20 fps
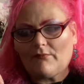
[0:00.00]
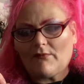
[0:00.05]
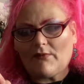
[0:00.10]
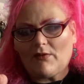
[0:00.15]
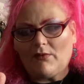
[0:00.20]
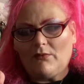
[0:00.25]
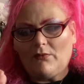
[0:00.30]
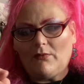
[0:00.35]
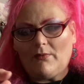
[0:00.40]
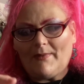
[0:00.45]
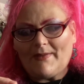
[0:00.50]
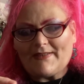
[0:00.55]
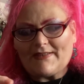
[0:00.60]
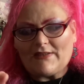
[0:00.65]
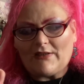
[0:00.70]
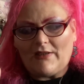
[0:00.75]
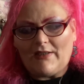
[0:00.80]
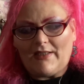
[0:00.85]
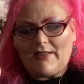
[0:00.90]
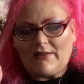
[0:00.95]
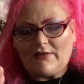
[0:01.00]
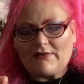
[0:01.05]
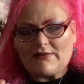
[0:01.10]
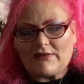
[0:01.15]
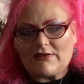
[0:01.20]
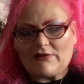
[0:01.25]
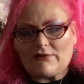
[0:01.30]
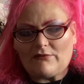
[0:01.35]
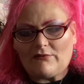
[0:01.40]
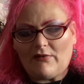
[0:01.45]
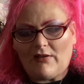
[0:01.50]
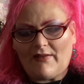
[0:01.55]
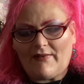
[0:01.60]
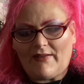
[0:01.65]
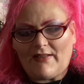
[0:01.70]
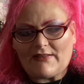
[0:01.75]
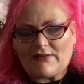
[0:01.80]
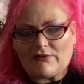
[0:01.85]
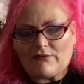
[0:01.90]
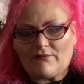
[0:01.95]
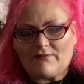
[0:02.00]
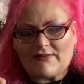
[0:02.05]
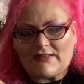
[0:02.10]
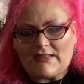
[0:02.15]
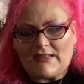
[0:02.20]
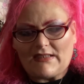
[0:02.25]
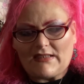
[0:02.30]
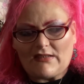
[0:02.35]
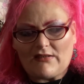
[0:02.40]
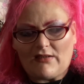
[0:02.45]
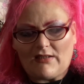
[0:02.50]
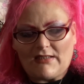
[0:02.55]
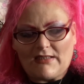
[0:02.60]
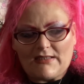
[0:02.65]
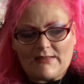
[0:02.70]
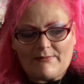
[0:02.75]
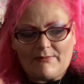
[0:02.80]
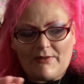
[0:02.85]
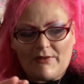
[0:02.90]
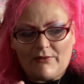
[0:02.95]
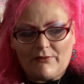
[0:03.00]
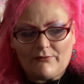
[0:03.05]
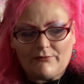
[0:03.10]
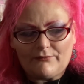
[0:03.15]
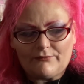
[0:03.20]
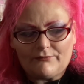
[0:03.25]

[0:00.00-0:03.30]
Oh, I'm excited because I do like that sort of seasidey smell.